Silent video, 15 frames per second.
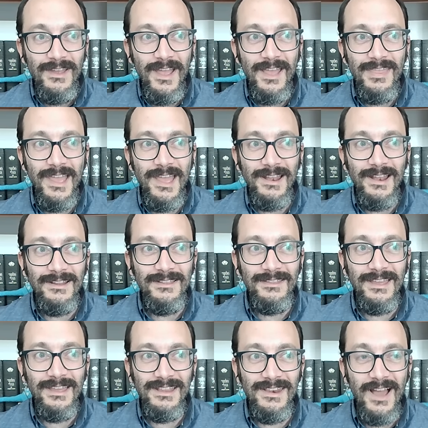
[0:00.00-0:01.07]
And then
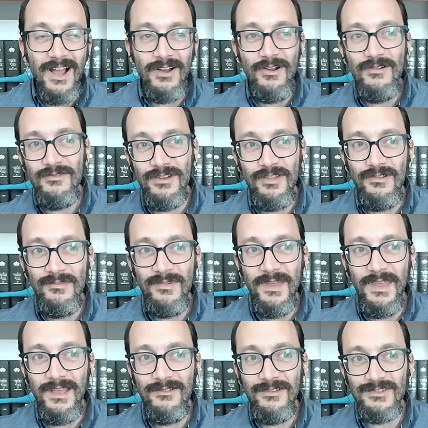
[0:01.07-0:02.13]
they knock over another
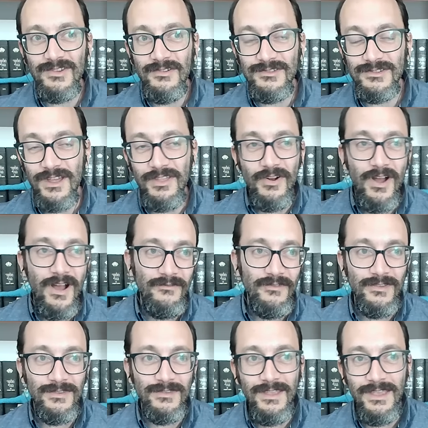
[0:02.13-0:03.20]
bank, which holds another
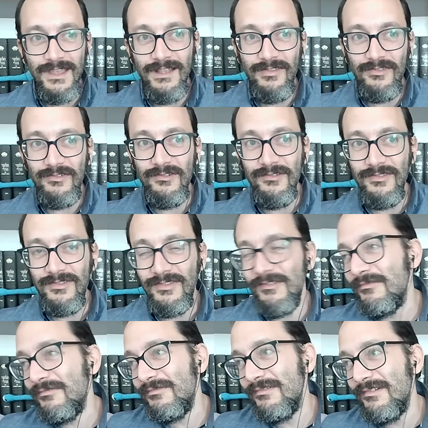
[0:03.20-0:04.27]
office, and they get screwed. So,
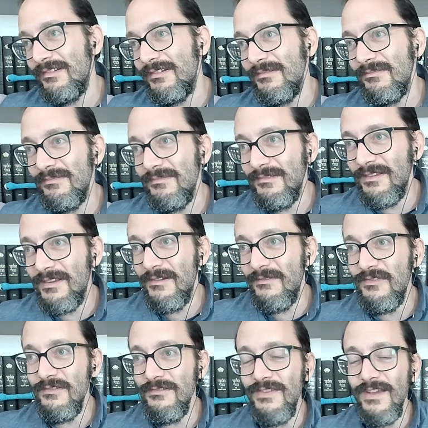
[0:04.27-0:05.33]
uh, you know, if
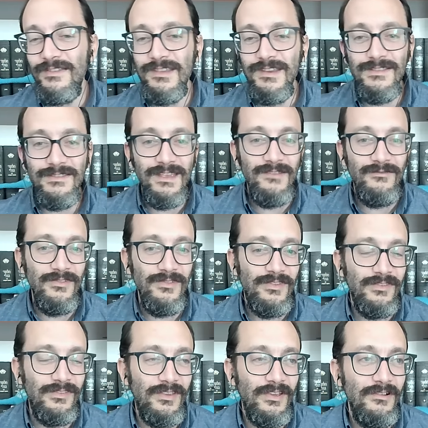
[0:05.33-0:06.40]
you invested in San
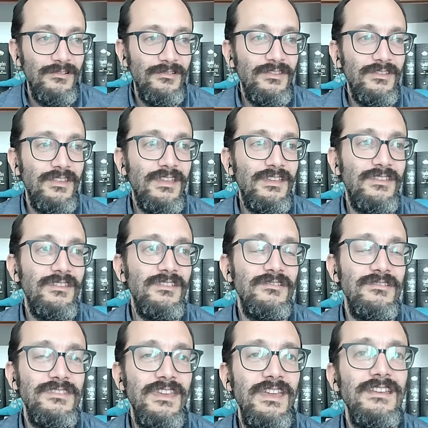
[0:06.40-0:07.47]
Francisco, like you're
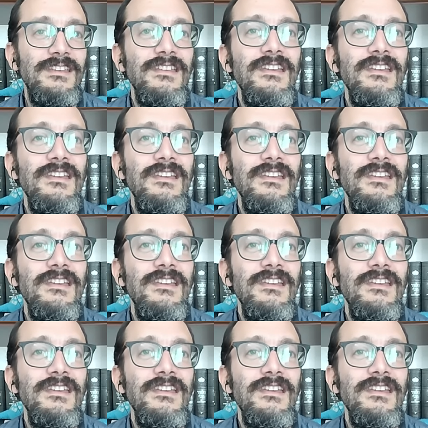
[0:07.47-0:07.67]
dead.